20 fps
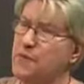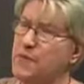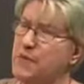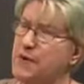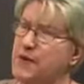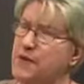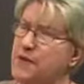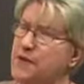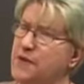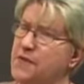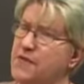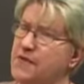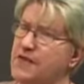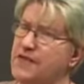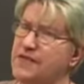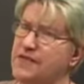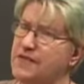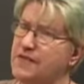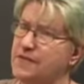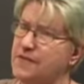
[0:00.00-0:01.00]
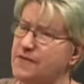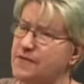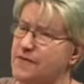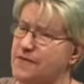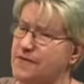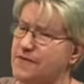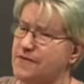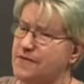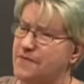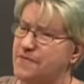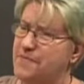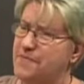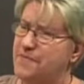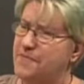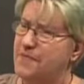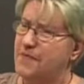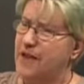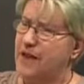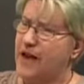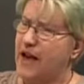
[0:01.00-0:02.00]
this isn't,
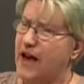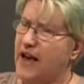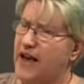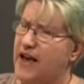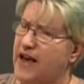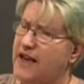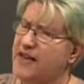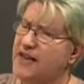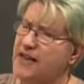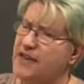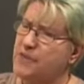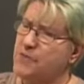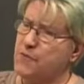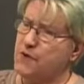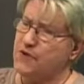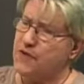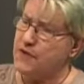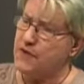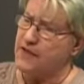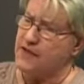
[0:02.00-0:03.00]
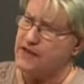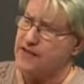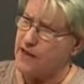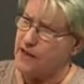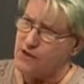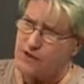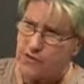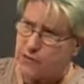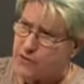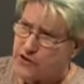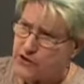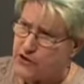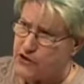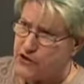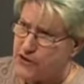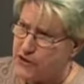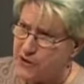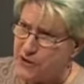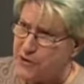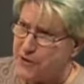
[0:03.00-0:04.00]
I guess one of the things I also want to
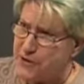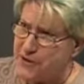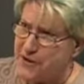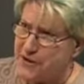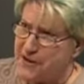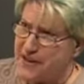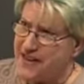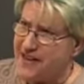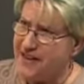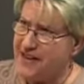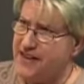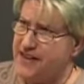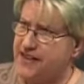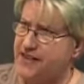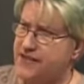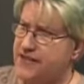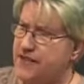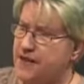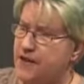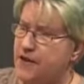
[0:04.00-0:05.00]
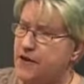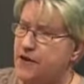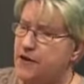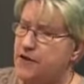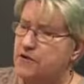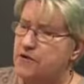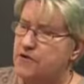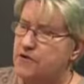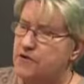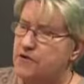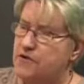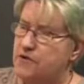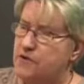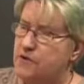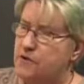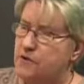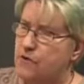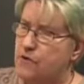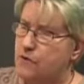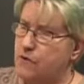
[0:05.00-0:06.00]
share is
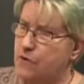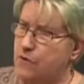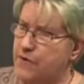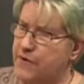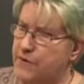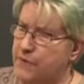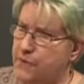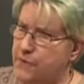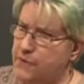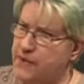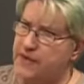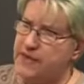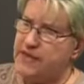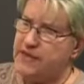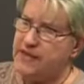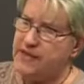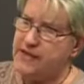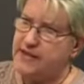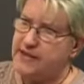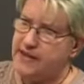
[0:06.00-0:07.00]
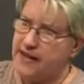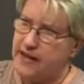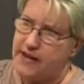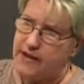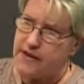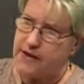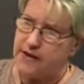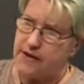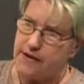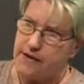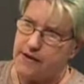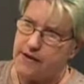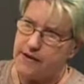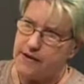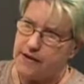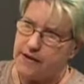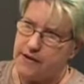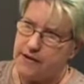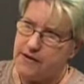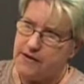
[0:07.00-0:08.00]
we really take
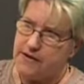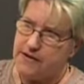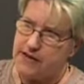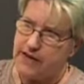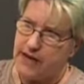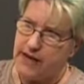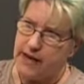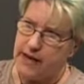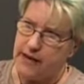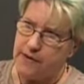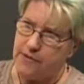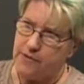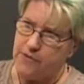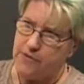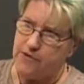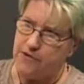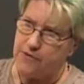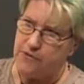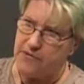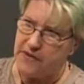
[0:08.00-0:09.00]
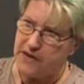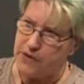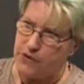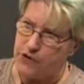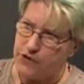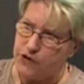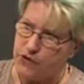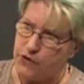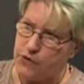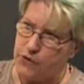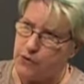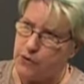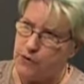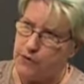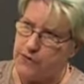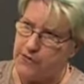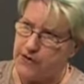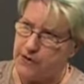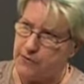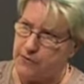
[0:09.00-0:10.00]
time to make
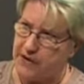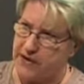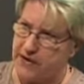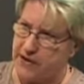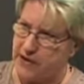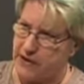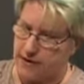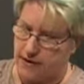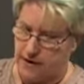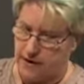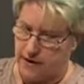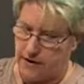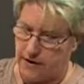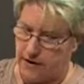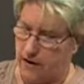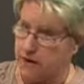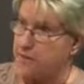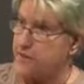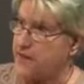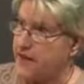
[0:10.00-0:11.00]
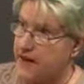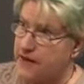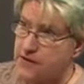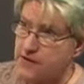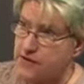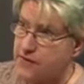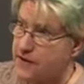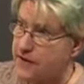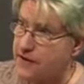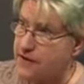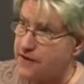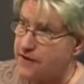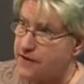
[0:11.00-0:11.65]
sure that we get our facts right,